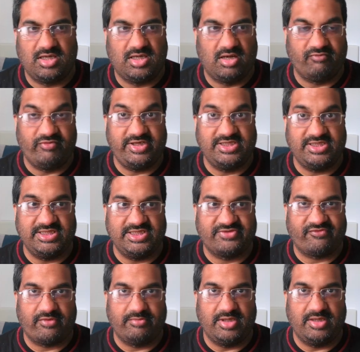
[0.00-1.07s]
I'm reading this
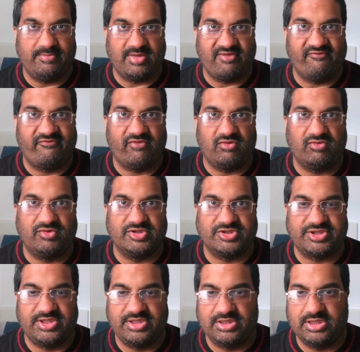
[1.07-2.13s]
from Infowars.